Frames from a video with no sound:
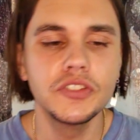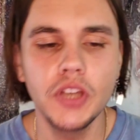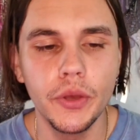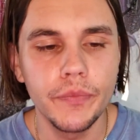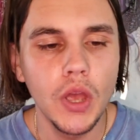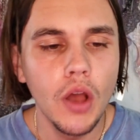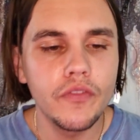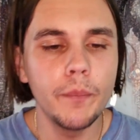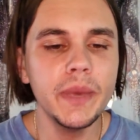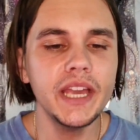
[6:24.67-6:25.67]
So
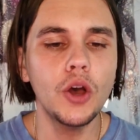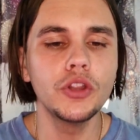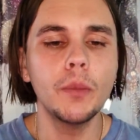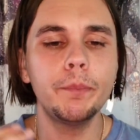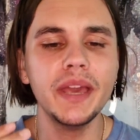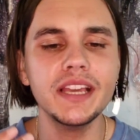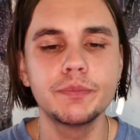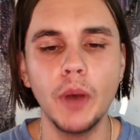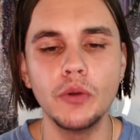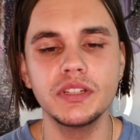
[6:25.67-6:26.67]
for me, on the
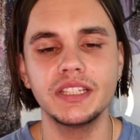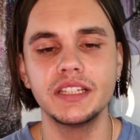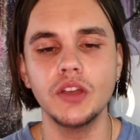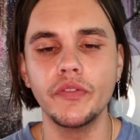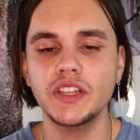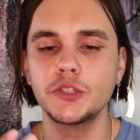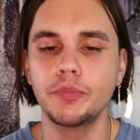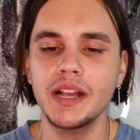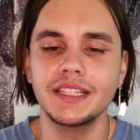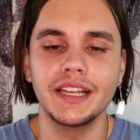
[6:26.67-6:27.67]
biggest bonuses of
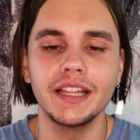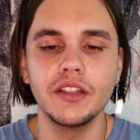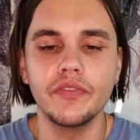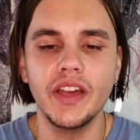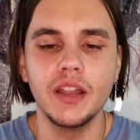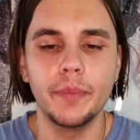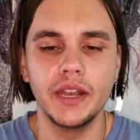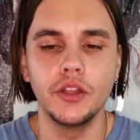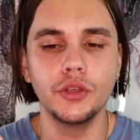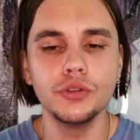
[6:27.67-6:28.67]
expressing and
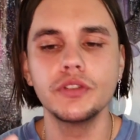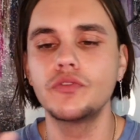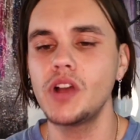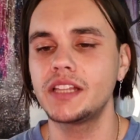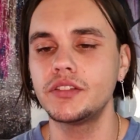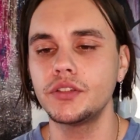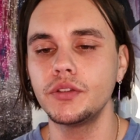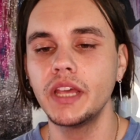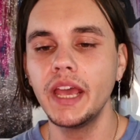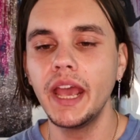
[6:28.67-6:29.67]
developing the use of
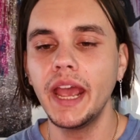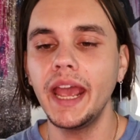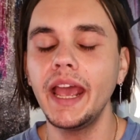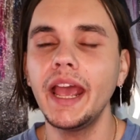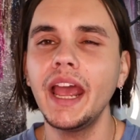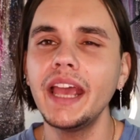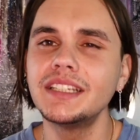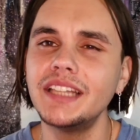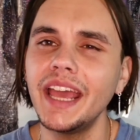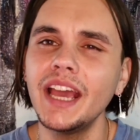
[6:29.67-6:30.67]
gratitude
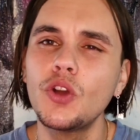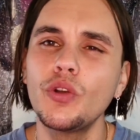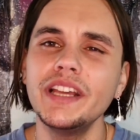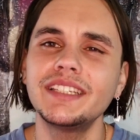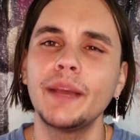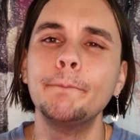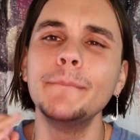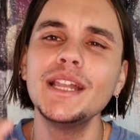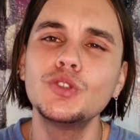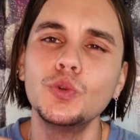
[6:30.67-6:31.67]
is the increase
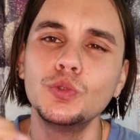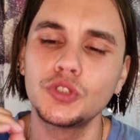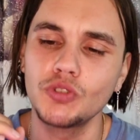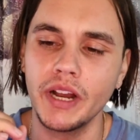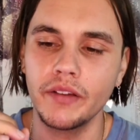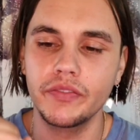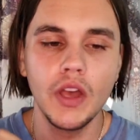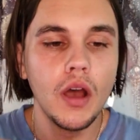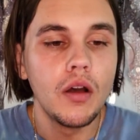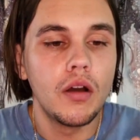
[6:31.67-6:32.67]
in mental
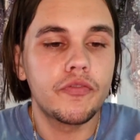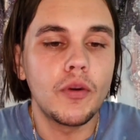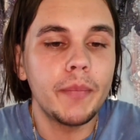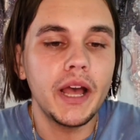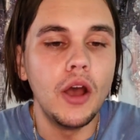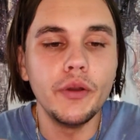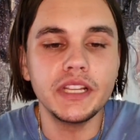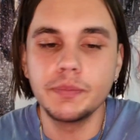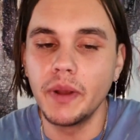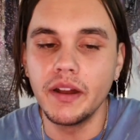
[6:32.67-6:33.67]
strength. From my
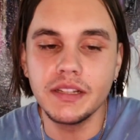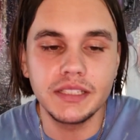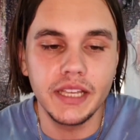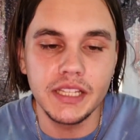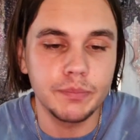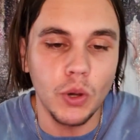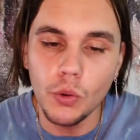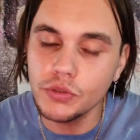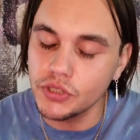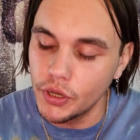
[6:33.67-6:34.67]
own experiences,
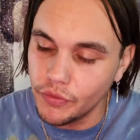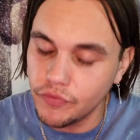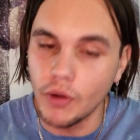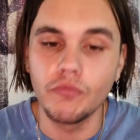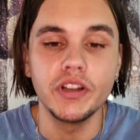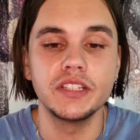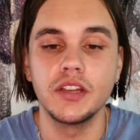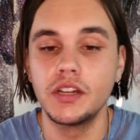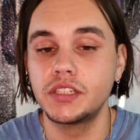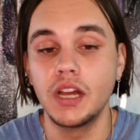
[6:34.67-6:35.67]
but also from
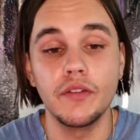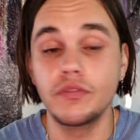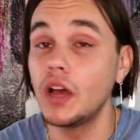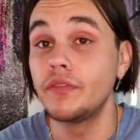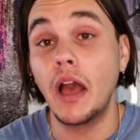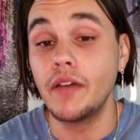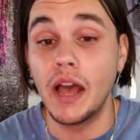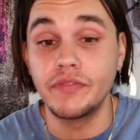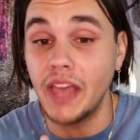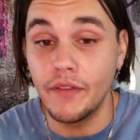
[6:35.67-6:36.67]
research that
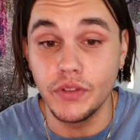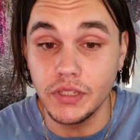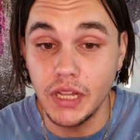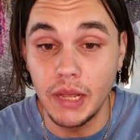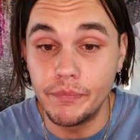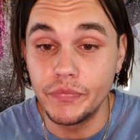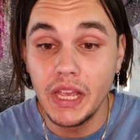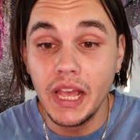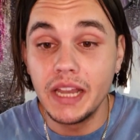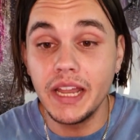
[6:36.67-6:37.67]
I've gathered,
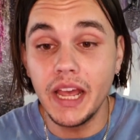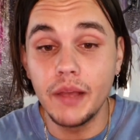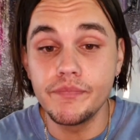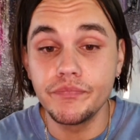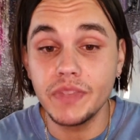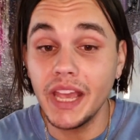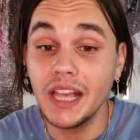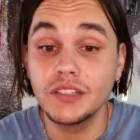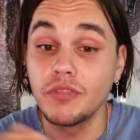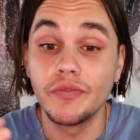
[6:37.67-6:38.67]

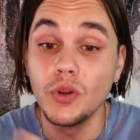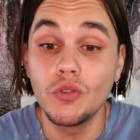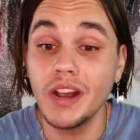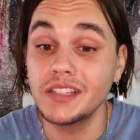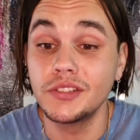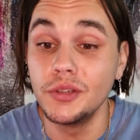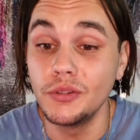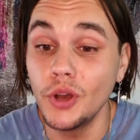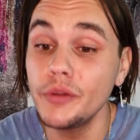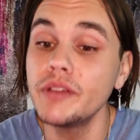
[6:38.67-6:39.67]
that has revealed
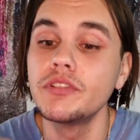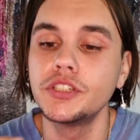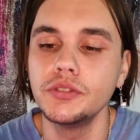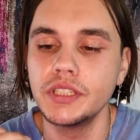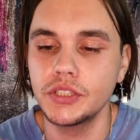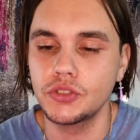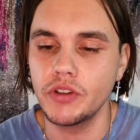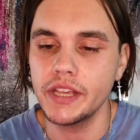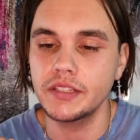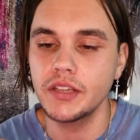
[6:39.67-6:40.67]
gratitude not only reduces
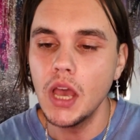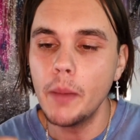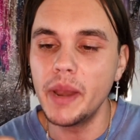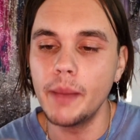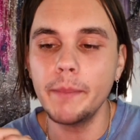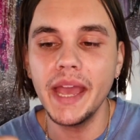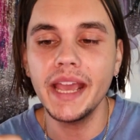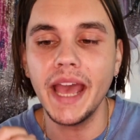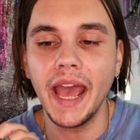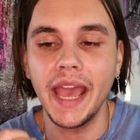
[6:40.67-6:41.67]
stress, but it
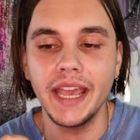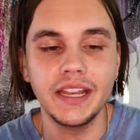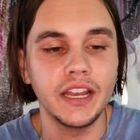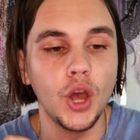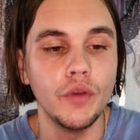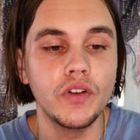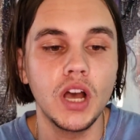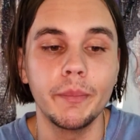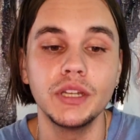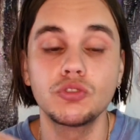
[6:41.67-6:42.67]
may aid in
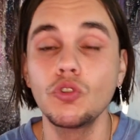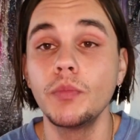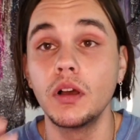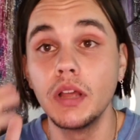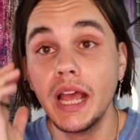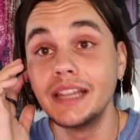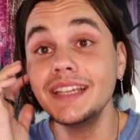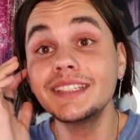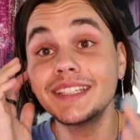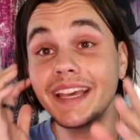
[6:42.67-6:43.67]
overcoming trauma.
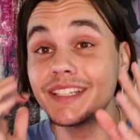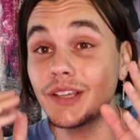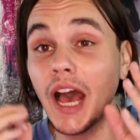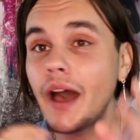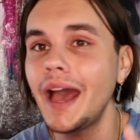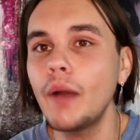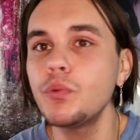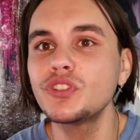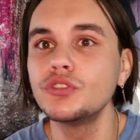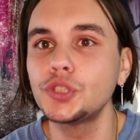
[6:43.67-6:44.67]
This is, I
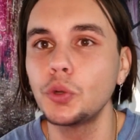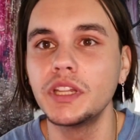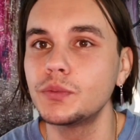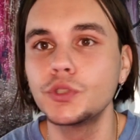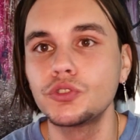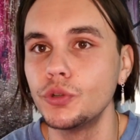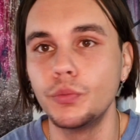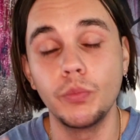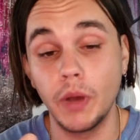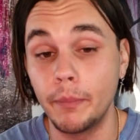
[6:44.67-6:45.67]
wasn't sure this was
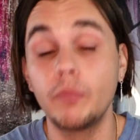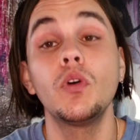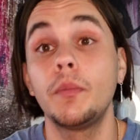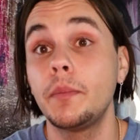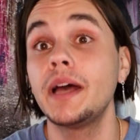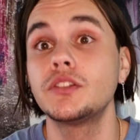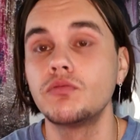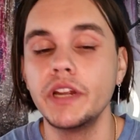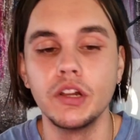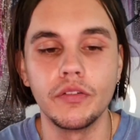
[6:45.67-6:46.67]
true, what I'm about
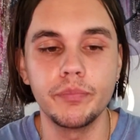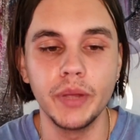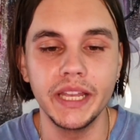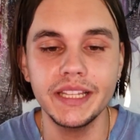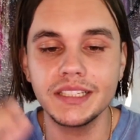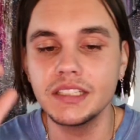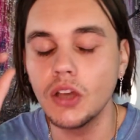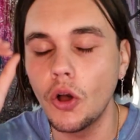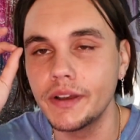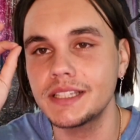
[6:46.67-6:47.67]
to read off, but this
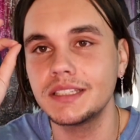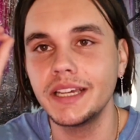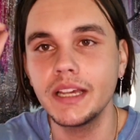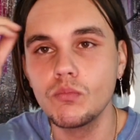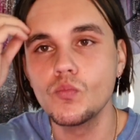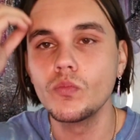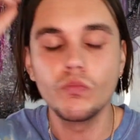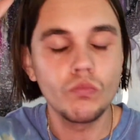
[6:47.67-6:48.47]
is honestly,